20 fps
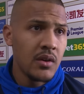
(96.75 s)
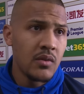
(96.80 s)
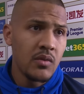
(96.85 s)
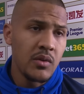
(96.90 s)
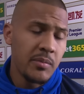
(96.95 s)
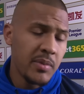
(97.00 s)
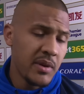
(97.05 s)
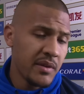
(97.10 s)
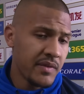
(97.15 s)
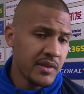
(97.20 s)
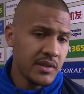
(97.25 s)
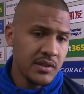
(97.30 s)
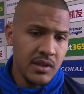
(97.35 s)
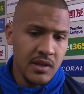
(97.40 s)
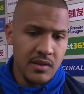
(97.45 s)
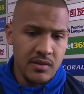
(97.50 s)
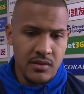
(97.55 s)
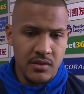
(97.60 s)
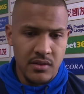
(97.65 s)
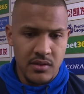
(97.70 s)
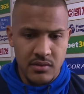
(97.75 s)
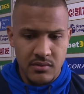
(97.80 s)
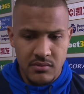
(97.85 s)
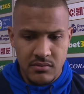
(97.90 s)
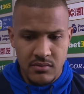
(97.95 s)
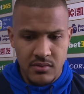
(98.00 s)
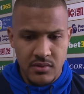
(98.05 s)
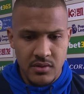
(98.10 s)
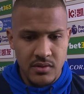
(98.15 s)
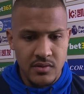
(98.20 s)
We played fantastic,
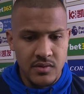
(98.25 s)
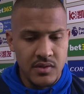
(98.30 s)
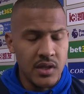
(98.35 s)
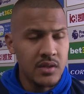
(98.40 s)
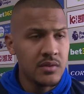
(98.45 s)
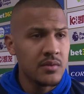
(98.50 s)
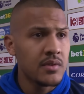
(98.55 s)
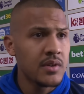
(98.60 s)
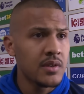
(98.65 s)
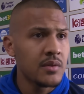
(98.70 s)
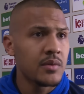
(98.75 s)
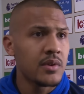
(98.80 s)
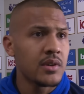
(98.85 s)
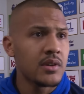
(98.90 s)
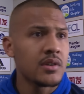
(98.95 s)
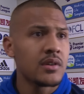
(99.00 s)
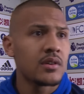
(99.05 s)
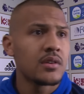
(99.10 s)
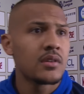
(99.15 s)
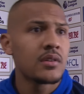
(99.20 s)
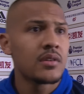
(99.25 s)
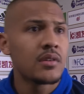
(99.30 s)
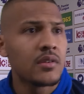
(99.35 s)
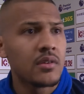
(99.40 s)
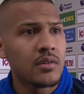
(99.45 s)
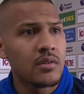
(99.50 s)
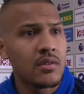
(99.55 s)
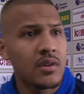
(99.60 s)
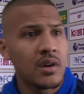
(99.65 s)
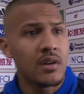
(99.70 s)
and on Saturday
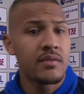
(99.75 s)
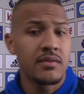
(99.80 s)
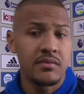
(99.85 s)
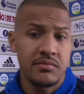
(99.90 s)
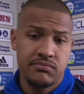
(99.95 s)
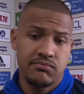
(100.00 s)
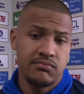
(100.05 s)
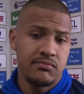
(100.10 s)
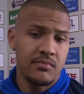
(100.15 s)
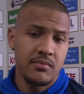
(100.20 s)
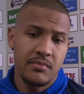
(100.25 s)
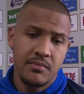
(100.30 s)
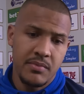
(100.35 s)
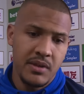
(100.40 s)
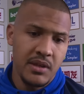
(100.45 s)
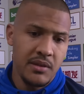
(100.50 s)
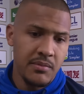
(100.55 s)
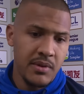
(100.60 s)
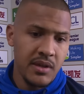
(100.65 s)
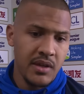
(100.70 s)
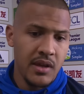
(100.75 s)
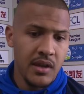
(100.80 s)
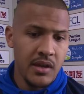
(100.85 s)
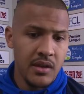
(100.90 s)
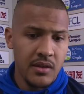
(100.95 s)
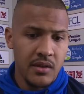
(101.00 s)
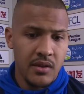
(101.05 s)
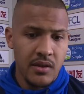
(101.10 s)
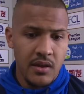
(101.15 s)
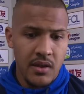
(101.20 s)
we have a big
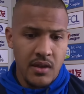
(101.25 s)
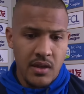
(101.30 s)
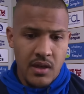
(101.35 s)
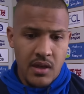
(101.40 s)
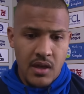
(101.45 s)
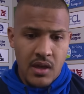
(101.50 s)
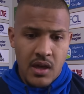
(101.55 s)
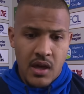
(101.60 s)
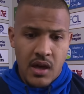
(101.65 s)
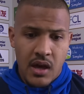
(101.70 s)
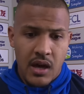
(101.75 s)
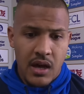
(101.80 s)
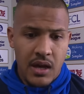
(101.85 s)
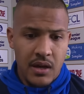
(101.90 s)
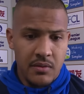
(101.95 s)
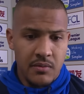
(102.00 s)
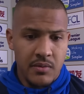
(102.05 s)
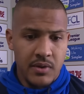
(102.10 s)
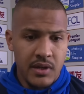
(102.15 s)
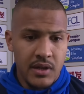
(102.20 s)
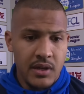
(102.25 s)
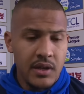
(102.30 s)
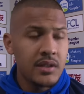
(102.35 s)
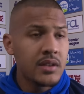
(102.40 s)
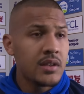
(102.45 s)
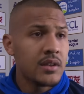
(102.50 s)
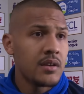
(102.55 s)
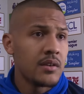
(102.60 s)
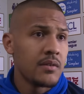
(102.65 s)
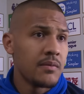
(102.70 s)
game, and we need to
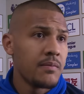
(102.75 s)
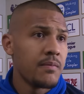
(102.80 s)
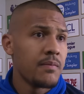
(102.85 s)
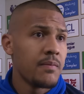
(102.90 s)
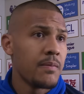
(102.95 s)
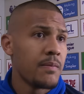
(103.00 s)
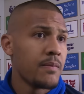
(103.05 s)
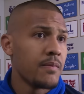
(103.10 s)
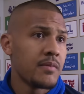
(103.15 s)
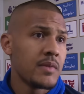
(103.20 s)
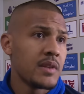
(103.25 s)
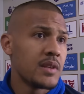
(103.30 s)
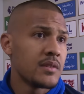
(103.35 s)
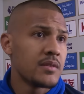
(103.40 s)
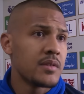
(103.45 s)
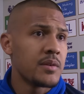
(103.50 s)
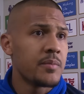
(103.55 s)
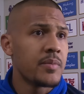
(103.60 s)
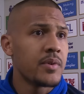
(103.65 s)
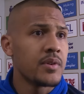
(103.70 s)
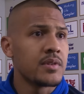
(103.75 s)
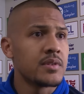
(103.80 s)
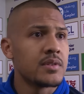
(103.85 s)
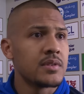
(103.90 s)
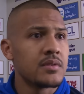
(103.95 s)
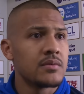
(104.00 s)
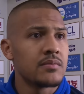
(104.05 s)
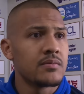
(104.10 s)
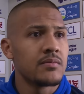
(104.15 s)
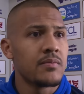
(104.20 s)
get the 3
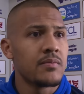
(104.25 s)
points.